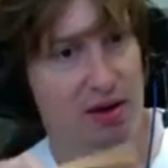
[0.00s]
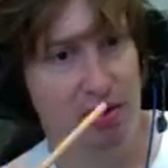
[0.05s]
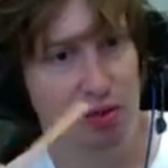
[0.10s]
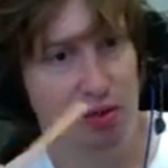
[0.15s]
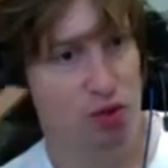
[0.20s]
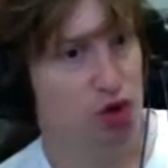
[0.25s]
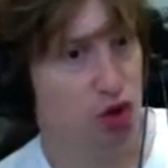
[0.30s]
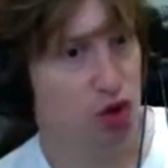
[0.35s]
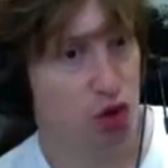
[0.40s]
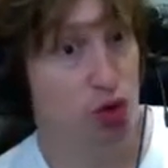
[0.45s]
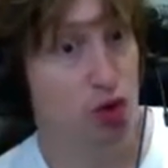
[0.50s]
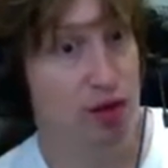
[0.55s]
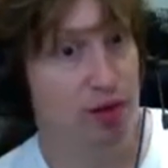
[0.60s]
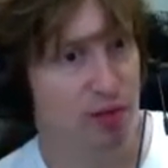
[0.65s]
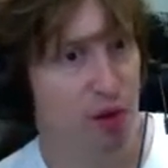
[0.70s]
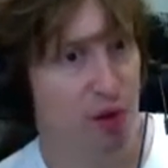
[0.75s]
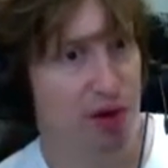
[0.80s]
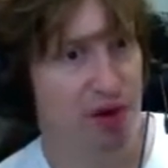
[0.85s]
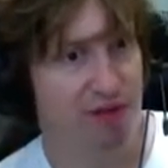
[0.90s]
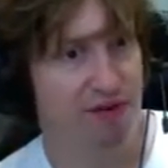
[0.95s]
truly
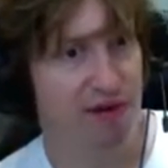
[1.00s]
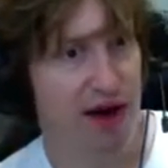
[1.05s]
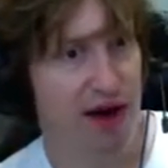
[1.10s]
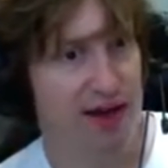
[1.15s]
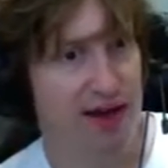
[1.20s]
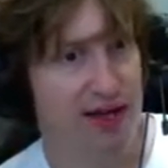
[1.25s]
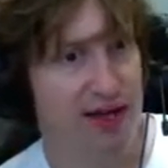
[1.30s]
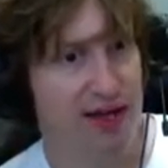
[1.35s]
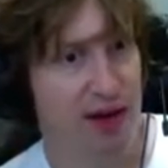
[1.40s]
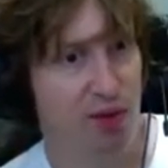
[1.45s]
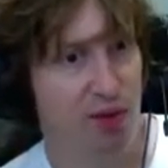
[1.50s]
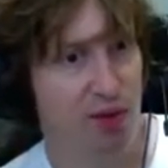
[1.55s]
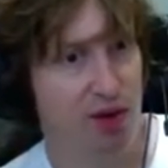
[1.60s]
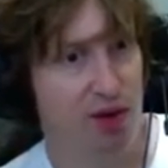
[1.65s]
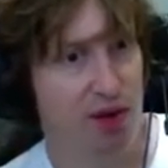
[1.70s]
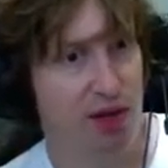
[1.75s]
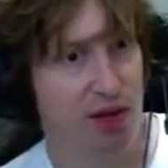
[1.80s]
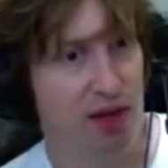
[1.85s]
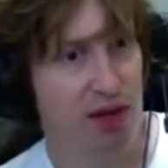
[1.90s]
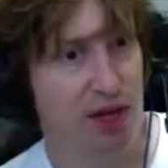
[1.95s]
mortified. Like they were,
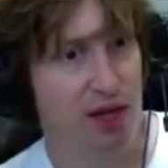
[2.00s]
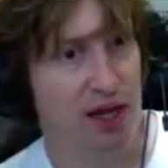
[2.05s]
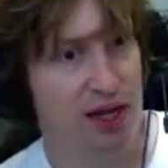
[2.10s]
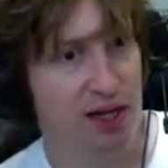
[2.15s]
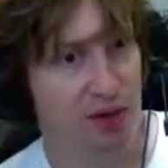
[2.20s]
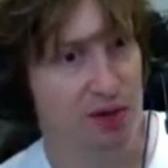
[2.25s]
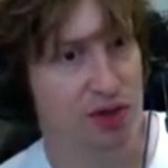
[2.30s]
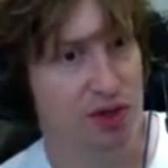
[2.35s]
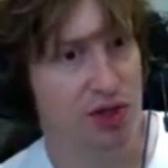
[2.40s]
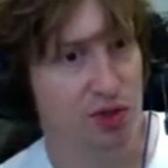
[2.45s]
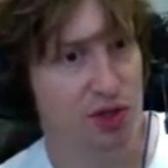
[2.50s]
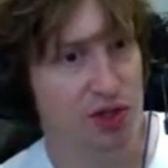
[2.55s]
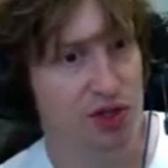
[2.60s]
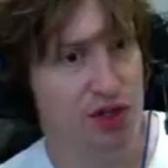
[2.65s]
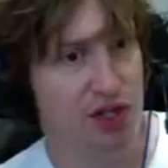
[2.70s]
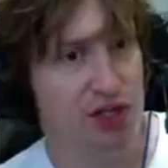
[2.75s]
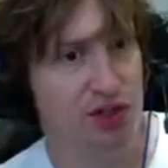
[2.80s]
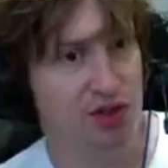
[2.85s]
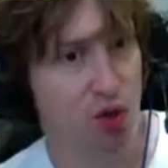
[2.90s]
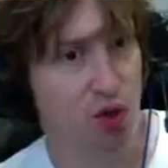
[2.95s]
like there was a real
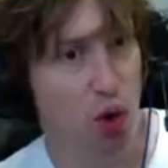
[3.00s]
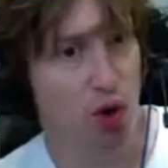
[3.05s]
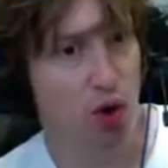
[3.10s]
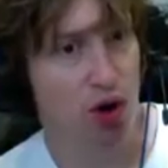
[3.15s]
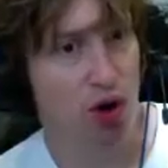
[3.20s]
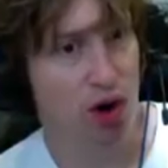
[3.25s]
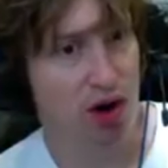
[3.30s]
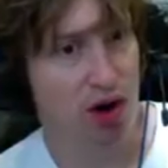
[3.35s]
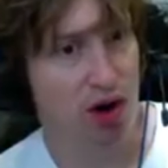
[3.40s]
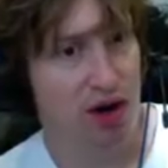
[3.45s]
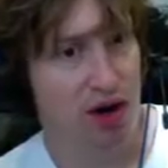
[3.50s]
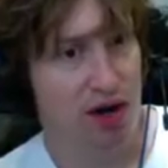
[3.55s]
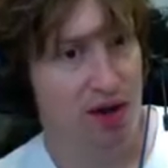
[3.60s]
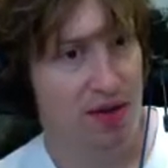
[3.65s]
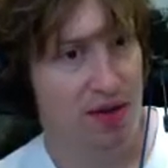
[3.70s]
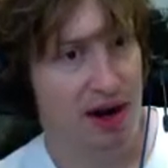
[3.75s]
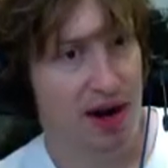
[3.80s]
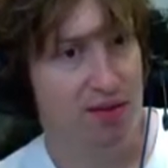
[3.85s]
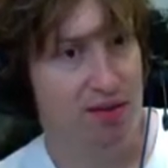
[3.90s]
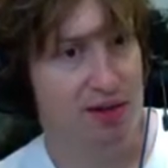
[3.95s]
sense of horror that
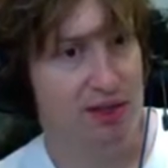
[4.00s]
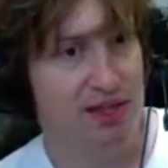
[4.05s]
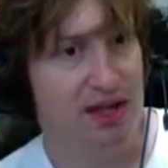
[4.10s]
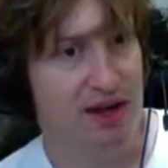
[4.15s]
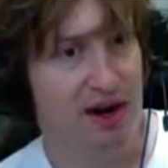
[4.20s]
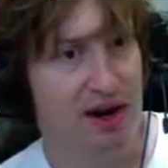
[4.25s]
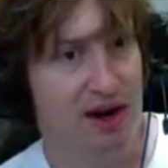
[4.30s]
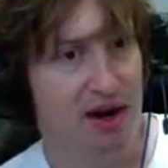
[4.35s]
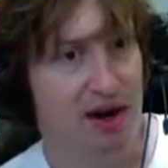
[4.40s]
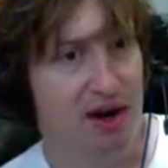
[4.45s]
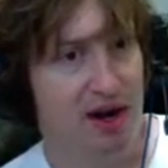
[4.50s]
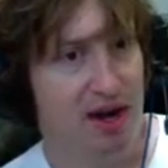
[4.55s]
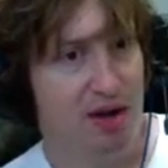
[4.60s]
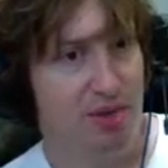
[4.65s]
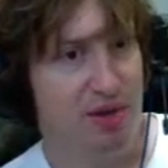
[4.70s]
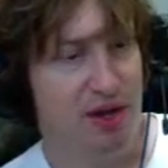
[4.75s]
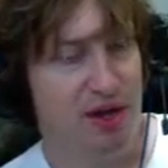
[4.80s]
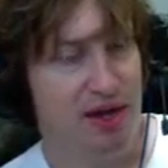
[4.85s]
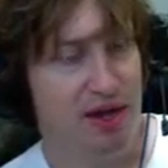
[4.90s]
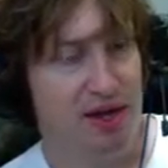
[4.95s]
I was there,
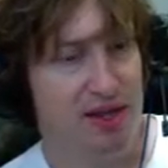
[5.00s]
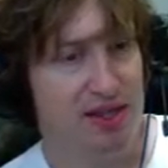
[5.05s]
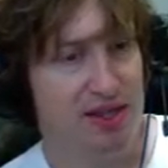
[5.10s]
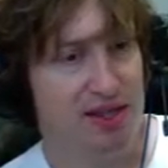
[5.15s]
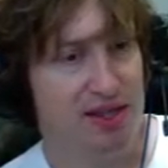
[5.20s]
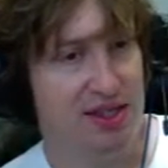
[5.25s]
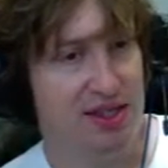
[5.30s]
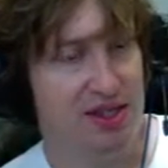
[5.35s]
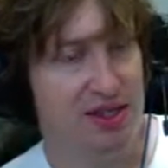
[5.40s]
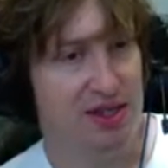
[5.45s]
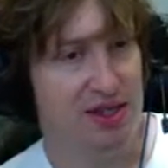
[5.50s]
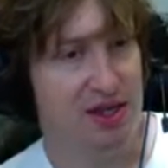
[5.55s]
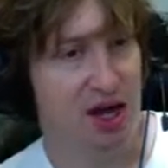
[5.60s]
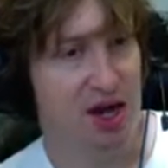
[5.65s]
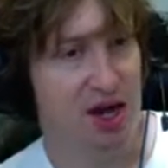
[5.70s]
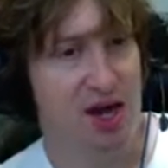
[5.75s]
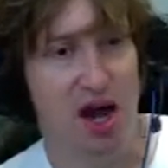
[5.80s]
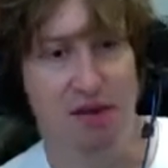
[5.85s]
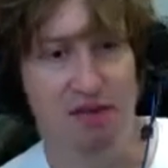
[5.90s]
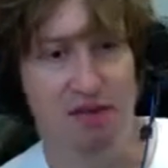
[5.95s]
because
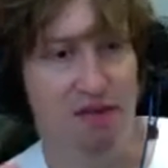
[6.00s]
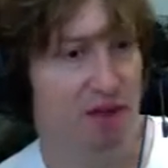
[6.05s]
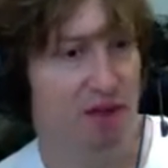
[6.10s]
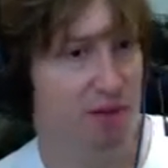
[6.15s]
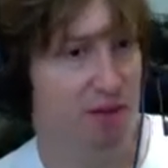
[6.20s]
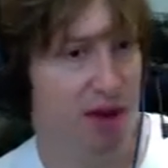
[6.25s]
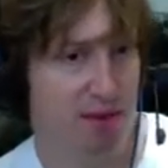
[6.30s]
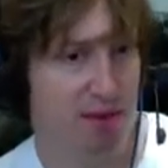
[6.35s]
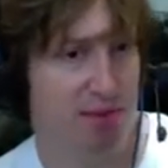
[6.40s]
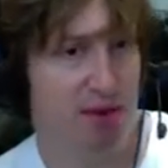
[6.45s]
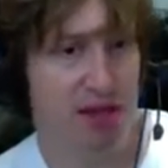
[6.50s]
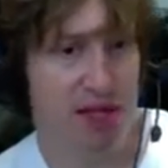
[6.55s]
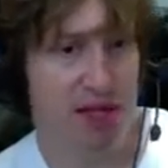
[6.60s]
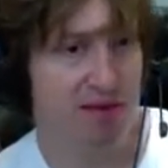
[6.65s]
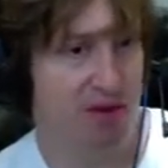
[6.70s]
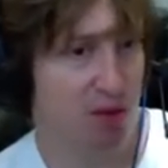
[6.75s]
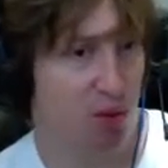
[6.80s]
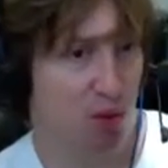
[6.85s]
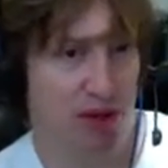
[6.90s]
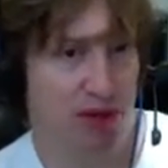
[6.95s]
enough of them had believed
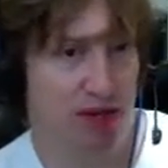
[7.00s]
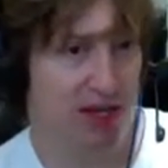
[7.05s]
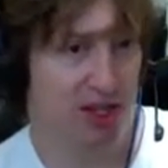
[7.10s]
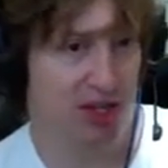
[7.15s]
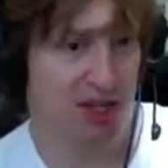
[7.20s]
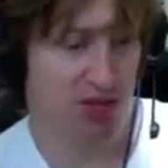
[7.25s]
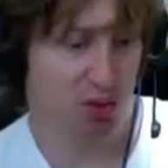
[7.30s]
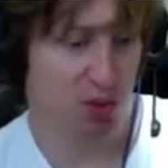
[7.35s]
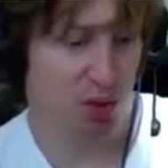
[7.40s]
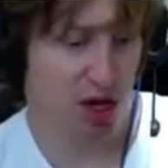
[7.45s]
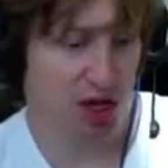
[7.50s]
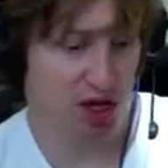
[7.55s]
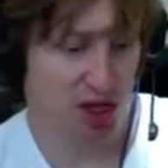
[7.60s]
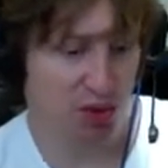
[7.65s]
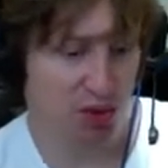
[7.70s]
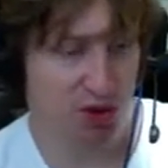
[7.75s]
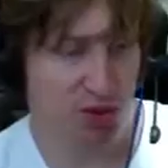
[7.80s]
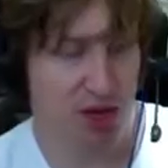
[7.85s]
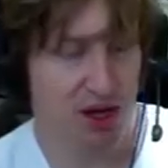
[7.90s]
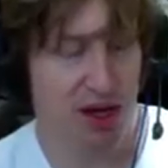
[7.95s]
that what they had just watched
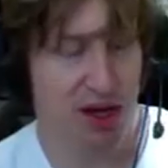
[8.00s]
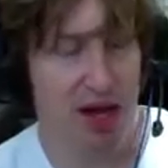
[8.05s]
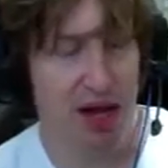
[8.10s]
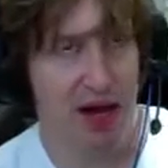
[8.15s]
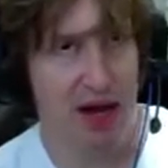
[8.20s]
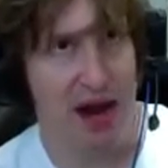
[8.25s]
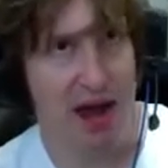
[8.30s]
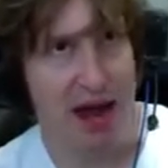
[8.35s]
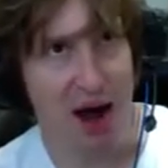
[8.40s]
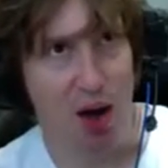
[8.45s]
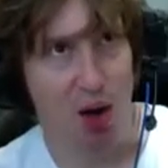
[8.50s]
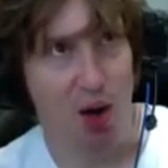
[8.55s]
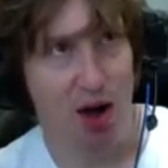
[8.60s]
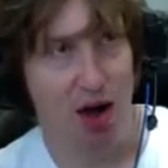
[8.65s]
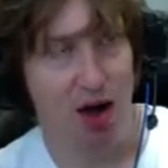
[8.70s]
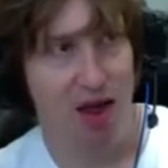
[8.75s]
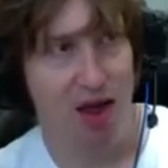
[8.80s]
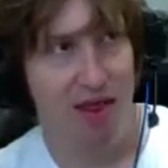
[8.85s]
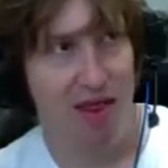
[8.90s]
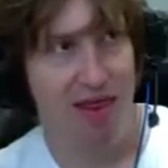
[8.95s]
was real. Now,
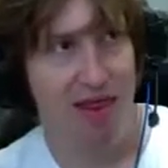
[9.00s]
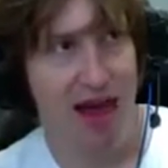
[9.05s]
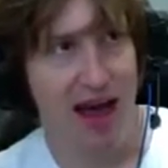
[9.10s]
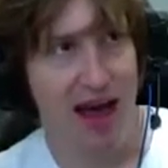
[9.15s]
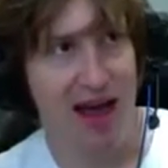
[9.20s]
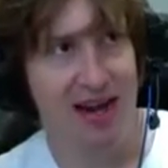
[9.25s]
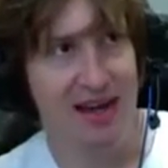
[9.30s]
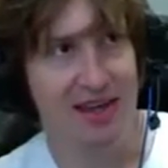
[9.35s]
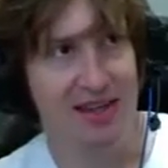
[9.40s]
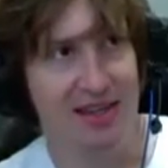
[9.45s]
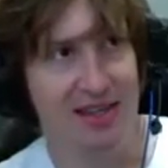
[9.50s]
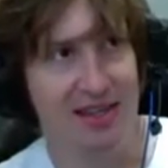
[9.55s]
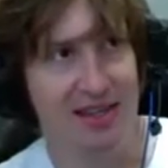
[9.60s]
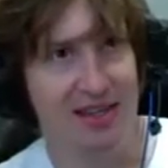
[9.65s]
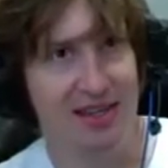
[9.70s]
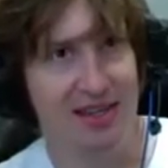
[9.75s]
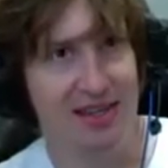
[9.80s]
that is,